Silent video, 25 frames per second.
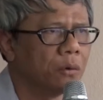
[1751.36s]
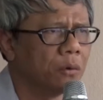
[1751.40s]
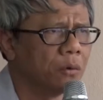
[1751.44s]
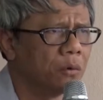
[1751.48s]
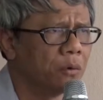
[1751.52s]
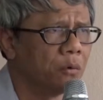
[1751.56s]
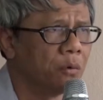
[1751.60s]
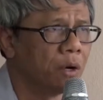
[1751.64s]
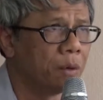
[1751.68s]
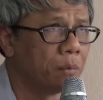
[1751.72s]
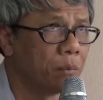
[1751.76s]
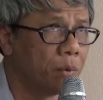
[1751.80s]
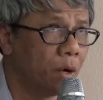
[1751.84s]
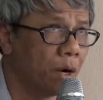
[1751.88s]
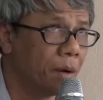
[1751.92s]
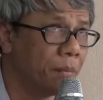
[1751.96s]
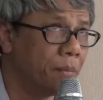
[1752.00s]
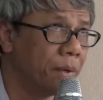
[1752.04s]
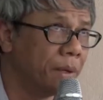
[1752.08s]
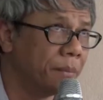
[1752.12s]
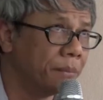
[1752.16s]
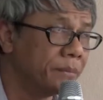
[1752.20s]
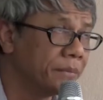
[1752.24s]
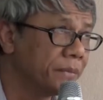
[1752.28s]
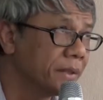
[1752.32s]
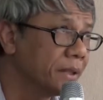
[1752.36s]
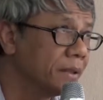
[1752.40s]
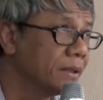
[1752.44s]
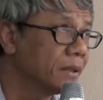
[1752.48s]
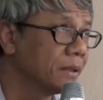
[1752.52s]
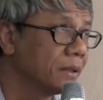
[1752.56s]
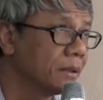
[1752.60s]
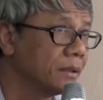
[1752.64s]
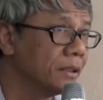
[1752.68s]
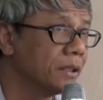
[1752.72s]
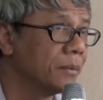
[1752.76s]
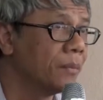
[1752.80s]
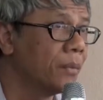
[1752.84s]
What problem?
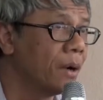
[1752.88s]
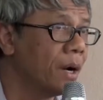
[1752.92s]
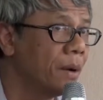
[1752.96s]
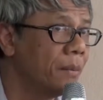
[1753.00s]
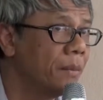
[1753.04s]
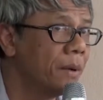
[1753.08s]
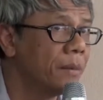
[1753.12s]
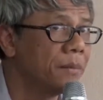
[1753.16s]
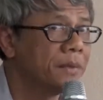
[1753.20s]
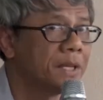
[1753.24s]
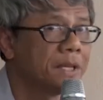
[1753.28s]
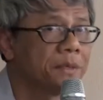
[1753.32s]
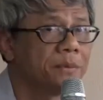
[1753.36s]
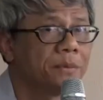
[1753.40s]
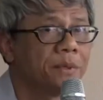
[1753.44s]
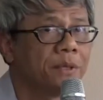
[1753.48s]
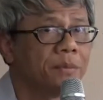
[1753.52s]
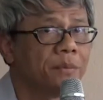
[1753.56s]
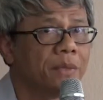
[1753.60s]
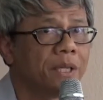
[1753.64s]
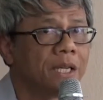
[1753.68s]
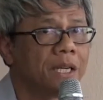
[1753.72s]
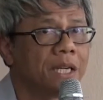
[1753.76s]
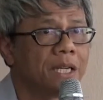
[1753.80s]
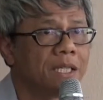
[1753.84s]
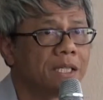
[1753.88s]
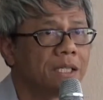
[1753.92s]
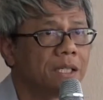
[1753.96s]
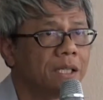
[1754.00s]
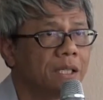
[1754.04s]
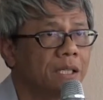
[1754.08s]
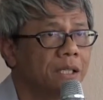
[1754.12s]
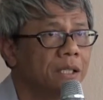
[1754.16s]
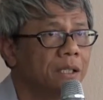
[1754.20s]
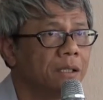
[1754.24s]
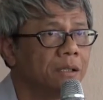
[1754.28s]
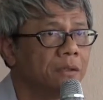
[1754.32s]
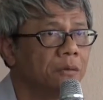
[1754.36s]
The problem happened because
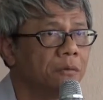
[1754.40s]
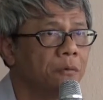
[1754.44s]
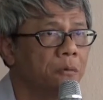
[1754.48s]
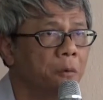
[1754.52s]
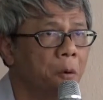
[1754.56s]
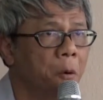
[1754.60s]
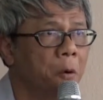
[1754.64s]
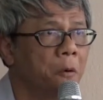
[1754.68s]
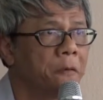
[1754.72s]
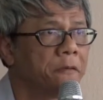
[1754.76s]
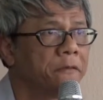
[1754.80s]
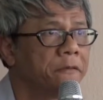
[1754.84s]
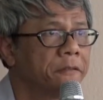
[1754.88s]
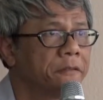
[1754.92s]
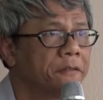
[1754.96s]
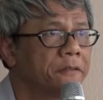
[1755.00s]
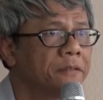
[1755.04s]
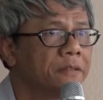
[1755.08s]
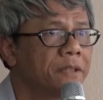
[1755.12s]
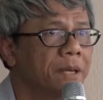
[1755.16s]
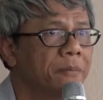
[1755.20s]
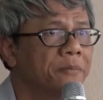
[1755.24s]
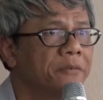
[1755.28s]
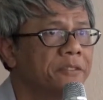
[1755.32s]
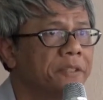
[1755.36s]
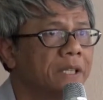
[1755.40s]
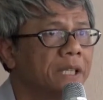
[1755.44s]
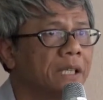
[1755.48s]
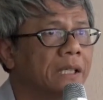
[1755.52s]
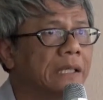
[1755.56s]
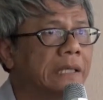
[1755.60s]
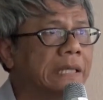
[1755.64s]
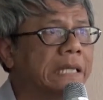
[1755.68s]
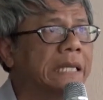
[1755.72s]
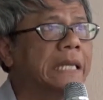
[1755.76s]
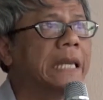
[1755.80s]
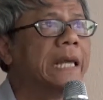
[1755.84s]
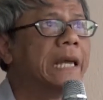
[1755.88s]
he wrote something
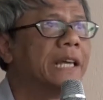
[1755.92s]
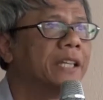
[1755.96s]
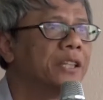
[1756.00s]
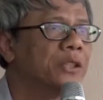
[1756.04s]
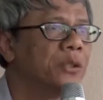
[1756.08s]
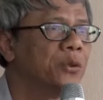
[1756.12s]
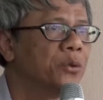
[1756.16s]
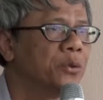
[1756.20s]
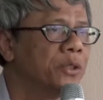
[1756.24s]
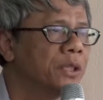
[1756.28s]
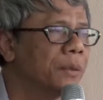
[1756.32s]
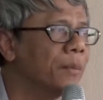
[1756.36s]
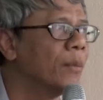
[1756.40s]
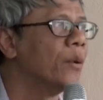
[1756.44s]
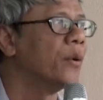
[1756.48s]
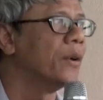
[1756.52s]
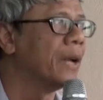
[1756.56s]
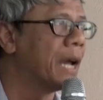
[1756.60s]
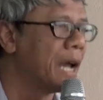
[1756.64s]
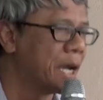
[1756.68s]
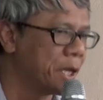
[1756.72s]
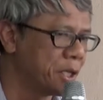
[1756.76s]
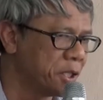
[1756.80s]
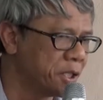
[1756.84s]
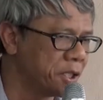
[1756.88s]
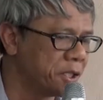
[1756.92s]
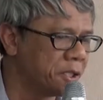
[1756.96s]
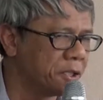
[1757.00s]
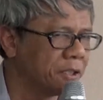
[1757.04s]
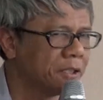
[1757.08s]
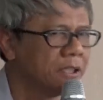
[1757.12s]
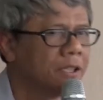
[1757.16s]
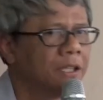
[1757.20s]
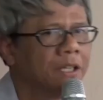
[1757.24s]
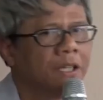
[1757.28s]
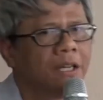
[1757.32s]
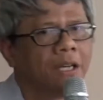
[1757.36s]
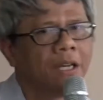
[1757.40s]
related to the monarchy,
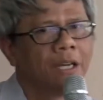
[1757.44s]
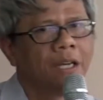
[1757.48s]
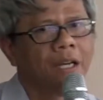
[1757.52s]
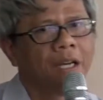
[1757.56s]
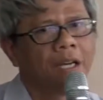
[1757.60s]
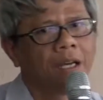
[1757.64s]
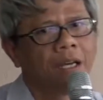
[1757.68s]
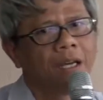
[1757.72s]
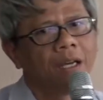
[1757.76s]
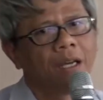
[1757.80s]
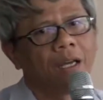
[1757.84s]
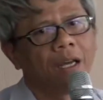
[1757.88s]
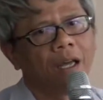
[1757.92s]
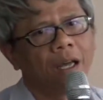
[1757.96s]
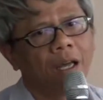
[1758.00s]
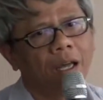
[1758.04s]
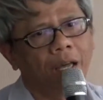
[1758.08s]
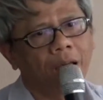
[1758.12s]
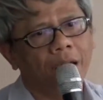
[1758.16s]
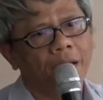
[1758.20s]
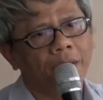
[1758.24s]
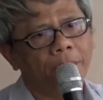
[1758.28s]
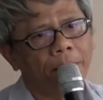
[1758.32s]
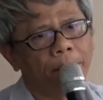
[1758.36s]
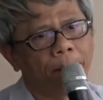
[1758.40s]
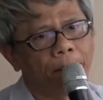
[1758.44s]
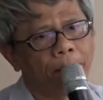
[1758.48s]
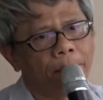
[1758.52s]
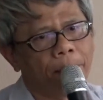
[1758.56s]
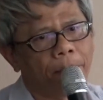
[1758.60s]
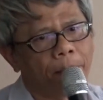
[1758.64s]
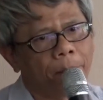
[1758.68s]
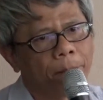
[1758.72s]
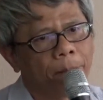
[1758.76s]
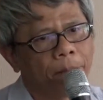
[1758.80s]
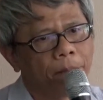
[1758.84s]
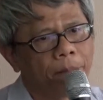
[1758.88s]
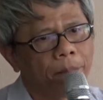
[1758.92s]

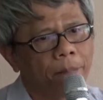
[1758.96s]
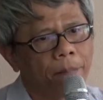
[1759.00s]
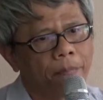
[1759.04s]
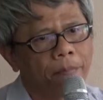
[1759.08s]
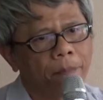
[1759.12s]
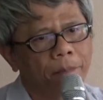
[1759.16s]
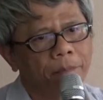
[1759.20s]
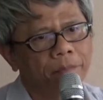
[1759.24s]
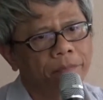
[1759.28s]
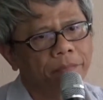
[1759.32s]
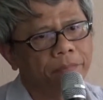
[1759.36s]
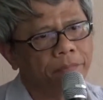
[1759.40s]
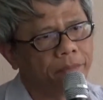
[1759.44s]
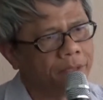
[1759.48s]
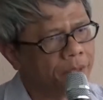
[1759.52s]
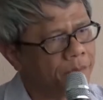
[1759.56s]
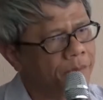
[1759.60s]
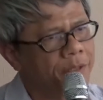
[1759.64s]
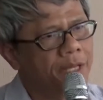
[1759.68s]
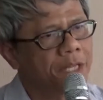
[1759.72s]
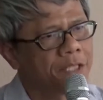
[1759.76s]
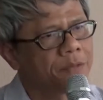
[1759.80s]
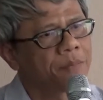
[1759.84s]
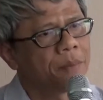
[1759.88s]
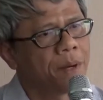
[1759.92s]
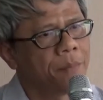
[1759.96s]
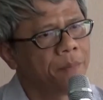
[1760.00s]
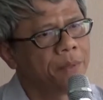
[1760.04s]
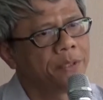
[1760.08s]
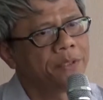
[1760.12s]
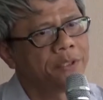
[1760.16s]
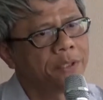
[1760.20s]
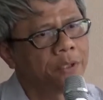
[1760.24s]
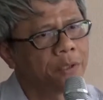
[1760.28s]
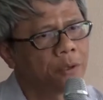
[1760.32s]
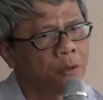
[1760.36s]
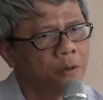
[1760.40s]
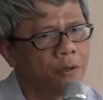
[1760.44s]
and they were just
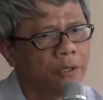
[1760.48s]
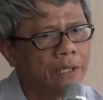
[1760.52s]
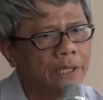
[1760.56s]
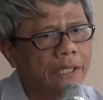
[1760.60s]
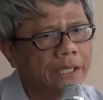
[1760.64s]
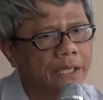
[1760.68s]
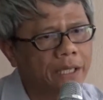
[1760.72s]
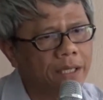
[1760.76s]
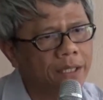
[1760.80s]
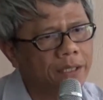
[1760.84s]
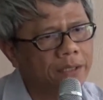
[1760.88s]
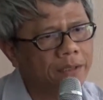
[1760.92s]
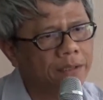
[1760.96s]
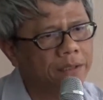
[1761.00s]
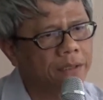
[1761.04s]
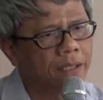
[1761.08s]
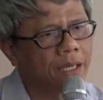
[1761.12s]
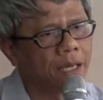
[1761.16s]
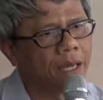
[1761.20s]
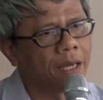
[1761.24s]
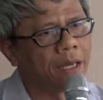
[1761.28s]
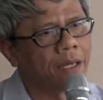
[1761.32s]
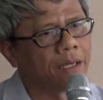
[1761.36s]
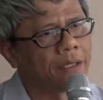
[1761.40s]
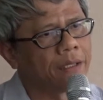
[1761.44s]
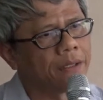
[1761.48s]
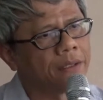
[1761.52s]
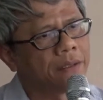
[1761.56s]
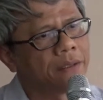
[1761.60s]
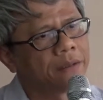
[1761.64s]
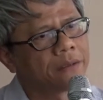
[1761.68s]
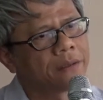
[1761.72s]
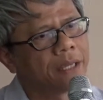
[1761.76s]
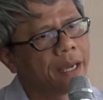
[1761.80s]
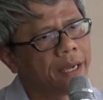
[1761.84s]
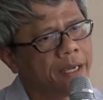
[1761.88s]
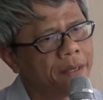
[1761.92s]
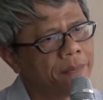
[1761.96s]
published in Korea, and
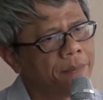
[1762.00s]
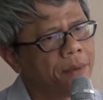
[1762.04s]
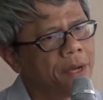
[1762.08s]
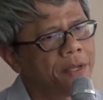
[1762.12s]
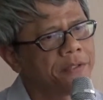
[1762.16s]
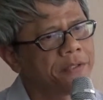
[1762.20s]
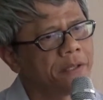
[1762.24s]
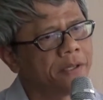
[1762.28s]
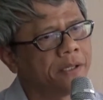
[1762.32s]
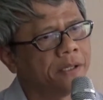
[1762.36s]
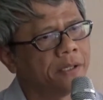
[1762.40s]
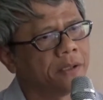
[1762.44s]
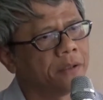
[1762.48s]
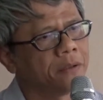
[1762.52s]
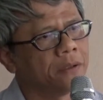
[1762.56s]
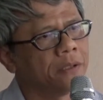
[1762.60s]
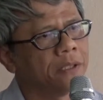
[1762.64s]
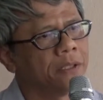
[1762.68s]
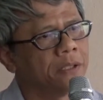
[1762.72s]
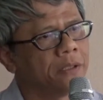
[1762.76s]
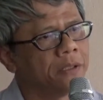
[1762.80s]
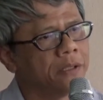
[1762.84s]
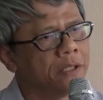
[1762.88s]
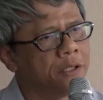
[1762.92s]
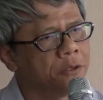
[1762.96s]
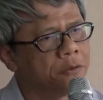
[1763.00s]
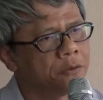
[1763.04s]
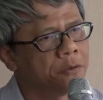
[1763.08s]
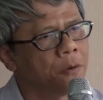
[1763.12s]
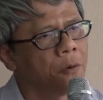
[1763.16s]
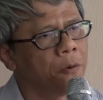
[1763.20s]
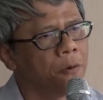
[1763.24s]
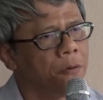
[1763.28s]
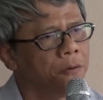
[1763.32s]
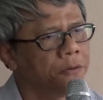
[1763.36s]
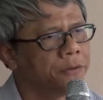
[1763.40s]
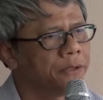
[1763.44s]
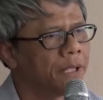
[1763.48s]
Thai embassy in
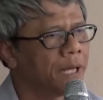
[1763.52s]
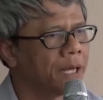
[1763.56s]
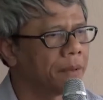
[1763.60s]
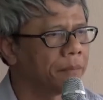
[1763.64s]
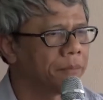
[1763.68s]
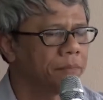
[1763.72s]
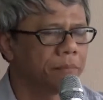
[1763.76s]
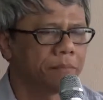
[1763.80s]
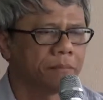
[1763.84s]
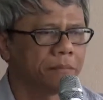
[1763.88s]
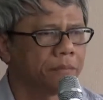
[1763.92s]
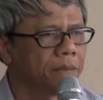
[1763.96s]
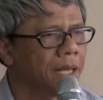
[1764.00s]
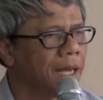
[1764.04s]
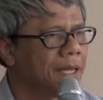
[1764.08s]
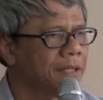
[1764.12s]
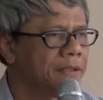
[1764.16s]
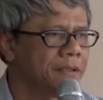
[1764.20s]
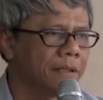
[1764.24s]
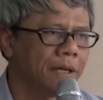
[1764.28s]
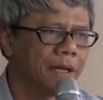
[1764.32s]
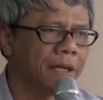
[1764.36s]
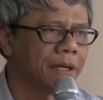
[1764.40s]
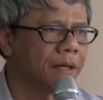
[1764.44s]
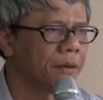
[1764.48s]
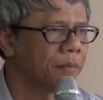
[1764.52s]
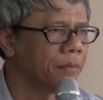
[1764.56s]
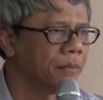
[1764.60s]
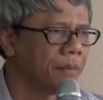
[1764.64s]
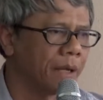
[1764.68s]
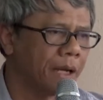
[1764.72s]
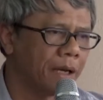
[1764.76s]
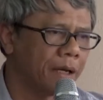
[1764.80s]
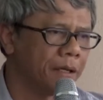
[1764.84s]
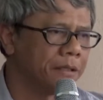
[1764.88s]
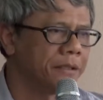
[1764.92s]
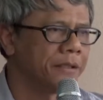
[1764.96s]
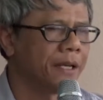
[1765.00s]
Seoul that translated
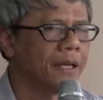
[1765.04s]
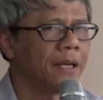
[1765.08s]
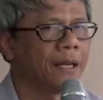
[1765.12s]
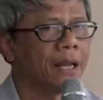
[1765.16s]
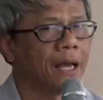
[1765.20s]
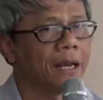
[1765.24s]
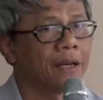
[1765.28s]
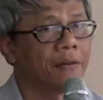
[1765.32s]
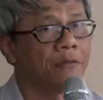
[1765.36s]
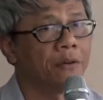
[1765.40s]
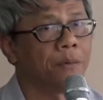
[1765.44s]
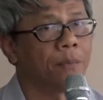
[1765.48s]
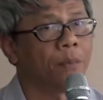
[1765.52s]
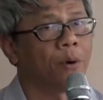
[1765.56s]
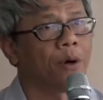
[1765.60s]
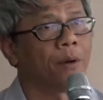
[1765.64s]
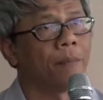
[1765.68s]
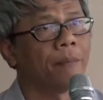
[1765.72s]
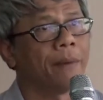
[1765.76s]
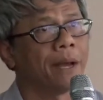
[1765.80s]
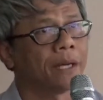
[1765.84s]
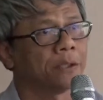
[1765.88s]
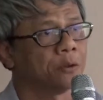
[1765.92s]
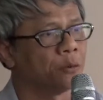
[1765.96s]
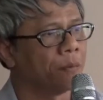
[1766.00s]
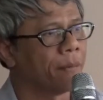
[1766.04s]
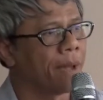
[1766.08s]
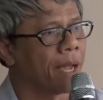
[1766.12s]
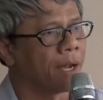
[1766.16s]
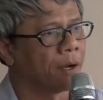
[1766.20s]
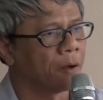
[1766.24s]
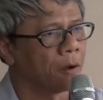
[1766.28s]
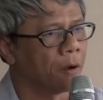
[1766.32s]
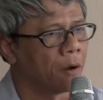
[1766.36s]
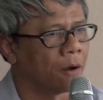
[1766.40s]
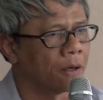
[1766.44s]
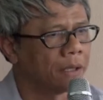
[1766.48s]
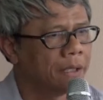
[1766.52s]
and sent that report back to
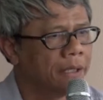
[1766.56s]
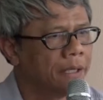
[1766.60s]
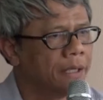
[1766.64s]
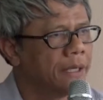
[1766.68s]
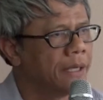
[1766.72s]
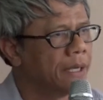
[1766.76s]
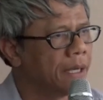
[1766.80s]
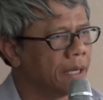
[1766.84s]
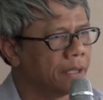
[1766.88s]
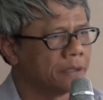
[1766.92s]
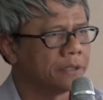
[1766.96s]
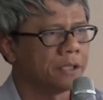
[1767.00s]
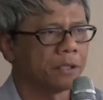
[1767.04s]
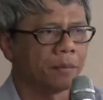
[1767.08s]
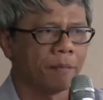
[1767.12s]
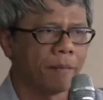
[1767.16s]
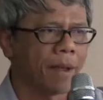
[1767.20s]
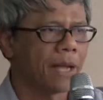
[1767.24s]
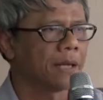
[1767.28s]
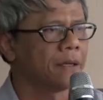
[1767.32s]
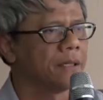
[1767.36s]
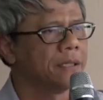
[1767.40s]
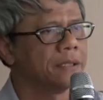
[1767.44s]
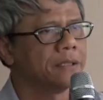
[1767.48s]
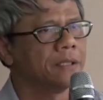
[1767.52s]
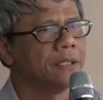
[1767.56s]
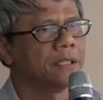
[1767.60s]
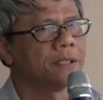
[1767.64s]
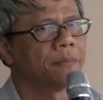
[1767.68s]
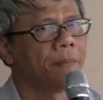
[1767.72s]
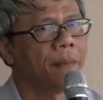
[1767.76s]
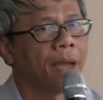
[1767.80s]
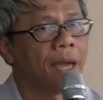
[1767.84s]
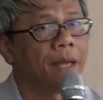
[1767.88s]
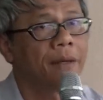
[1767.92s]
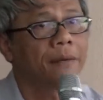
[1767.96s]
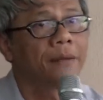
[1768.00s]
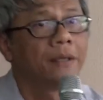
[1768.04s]
Bangkok and just blacklist this
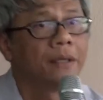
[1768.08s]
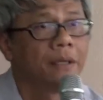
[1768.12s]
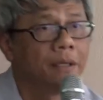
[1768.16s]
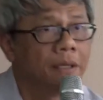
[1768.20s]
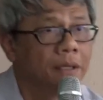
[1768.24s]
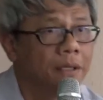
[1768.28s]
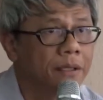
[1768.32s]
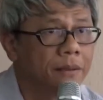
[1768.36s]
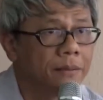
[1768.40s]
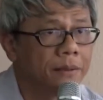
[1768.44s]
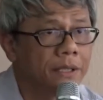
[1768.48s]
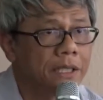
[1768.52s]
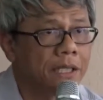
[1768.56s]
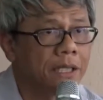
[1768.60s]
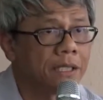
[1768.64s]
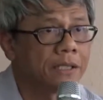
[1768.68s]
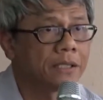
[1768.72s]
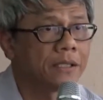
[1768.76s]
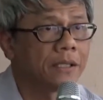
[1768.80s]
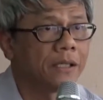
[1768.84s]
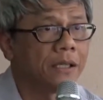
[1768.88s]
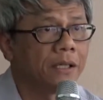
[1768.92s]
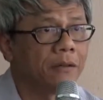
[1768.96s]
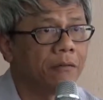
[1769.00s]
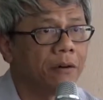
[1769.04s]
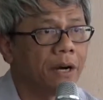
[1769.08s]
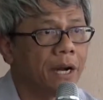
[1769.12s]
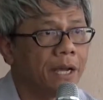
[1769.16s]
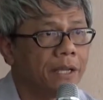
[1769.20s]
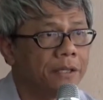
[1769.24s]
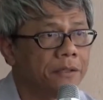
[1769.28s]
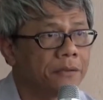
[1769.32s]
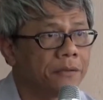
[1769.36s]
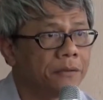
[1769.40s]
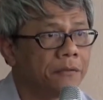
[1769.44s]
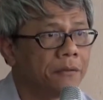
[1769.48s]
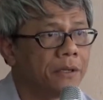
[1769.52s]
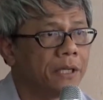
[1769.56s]
man because he
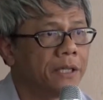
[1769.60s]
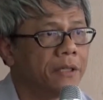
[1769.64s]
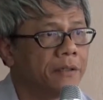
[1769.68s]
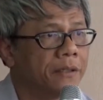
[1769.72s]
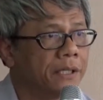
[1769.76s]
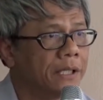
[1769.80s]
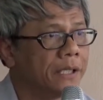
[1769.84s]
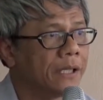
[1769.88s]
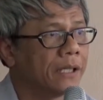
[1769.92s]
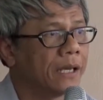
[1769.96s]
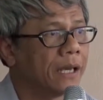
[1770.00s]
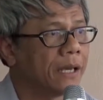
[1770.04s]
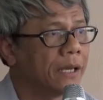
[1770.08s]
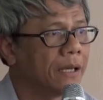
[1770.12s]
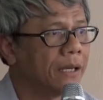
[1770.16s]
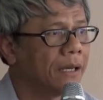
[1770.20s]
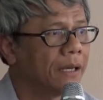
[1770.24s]
writes very